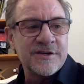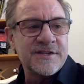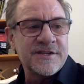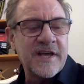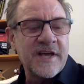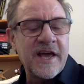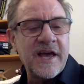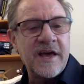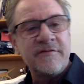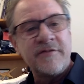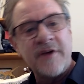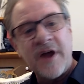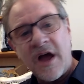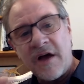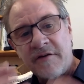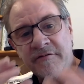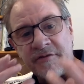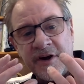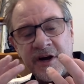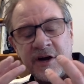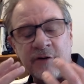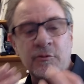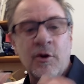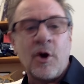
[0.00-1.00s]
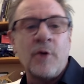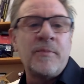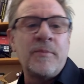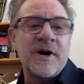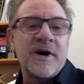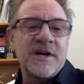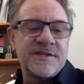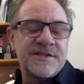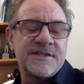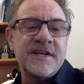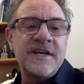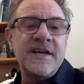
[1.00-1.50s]
They had a very
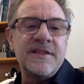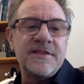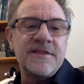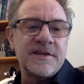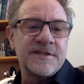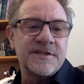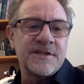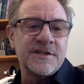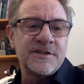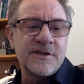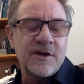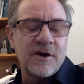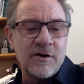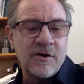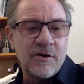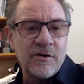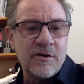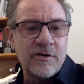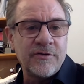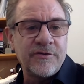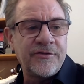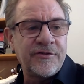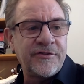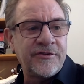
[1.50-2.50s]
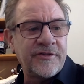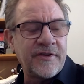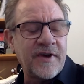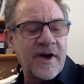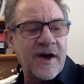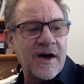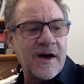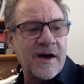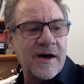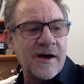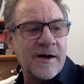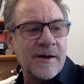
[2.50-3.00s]
robust teeth as adults.
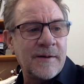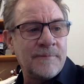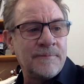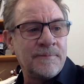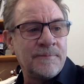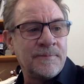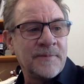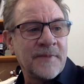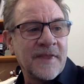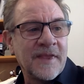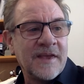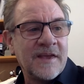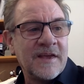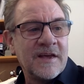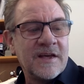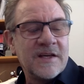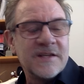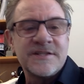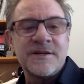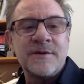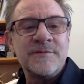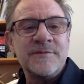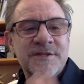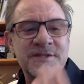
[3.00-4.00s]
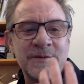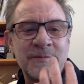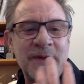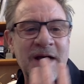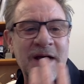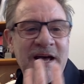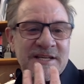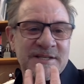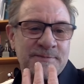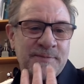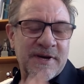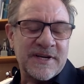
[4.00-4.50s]
Uh, Some some
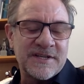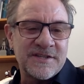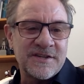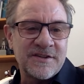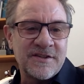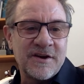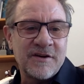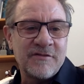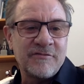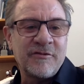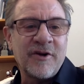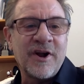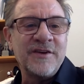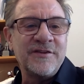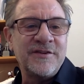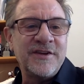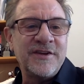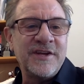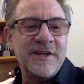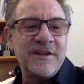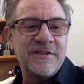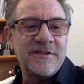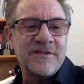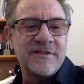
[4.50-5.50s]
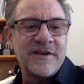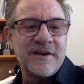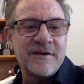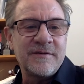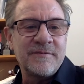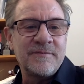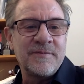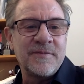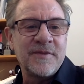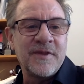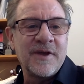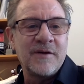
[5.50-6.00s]
aspects of their front teeth, uh,
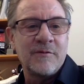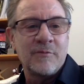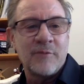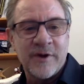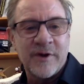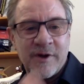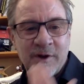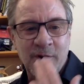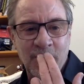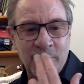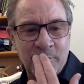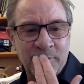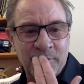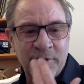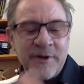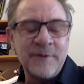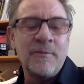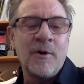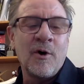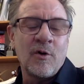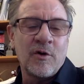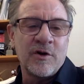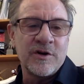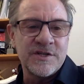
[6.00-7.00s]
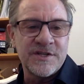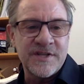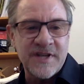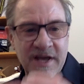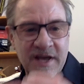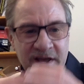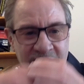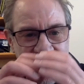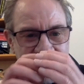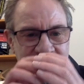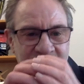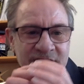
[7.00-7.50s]
that we call premolars, that
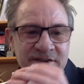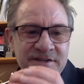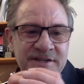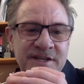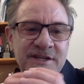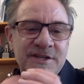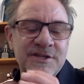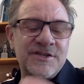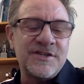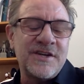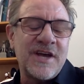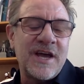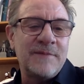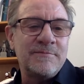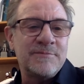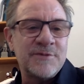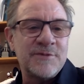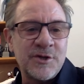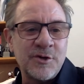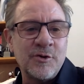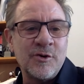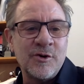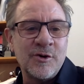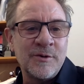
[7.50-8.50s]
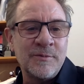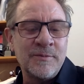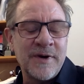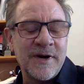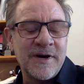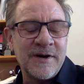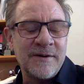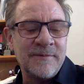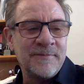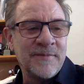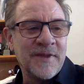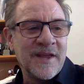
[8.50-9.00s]
have a D shape to them.
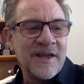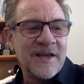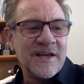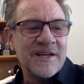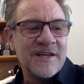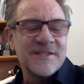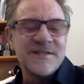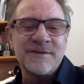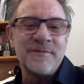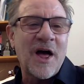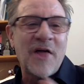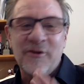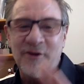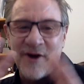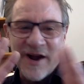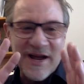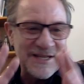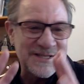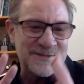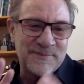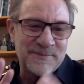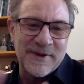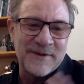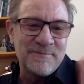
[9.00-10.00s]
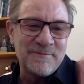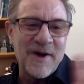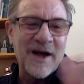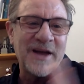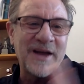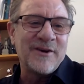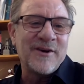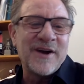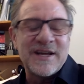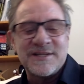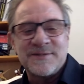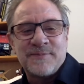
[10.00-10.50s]
Um, some other aspect,
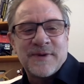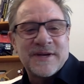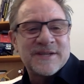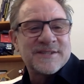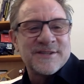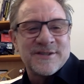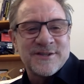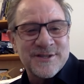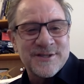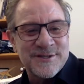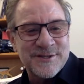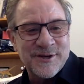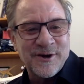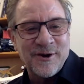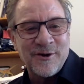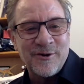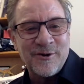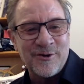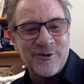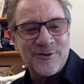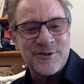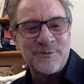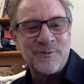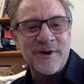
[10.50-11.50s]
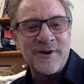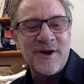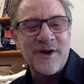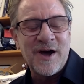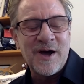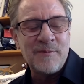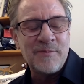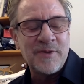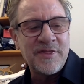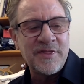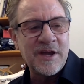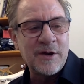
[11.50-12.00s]
minor aspects of the skulls and
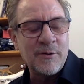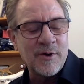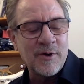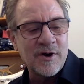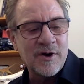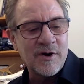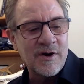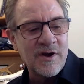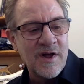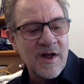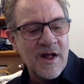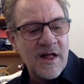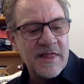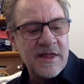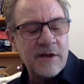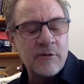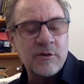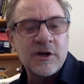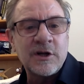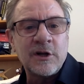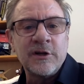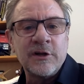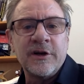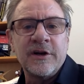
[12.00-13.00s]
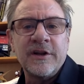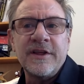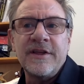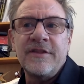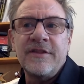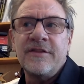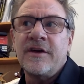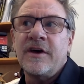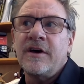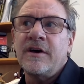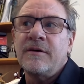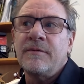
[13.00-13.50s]
whatnot, but they were they were clearly
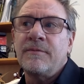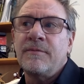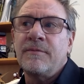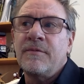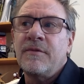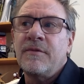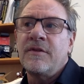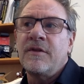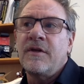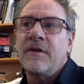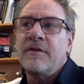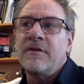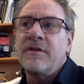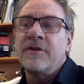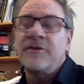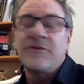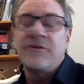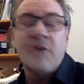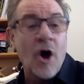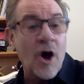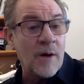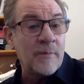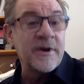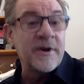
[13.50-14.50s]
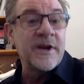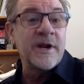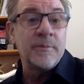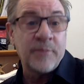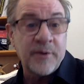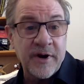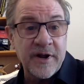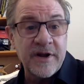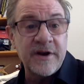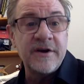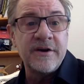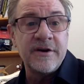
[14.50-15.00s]
the the dominant
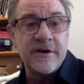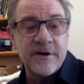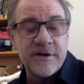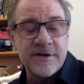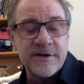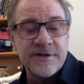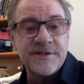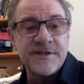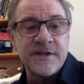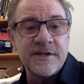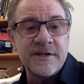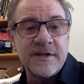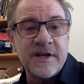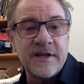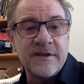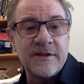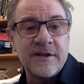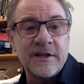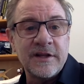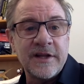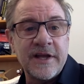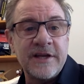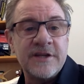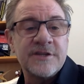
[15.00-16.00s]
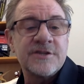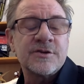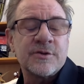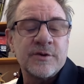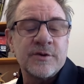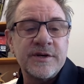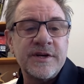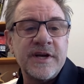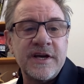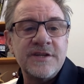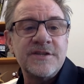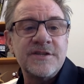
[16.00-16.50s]
predators in in the latest
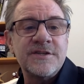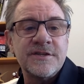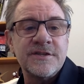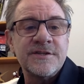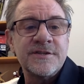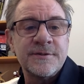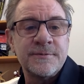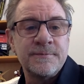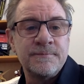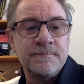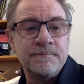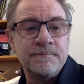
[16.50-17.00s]
Cretaceous.